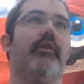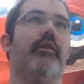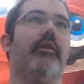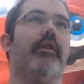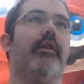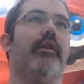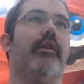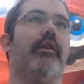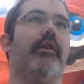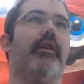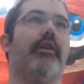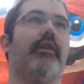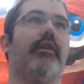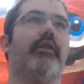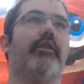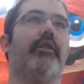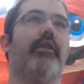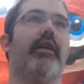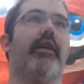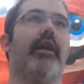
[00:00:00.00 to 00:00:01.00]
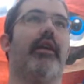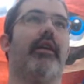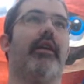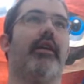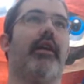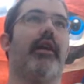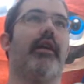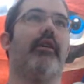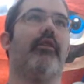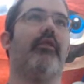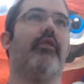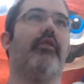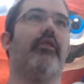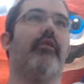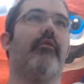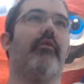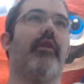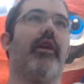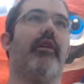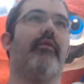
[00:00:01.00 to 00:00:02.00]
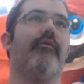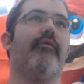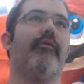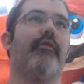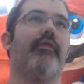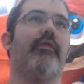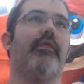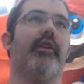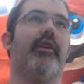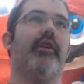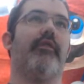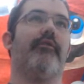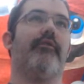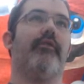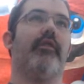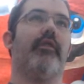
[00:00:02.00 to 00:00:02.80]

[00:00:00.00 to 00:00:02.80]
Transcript: And you gotta kind of look around for stuff.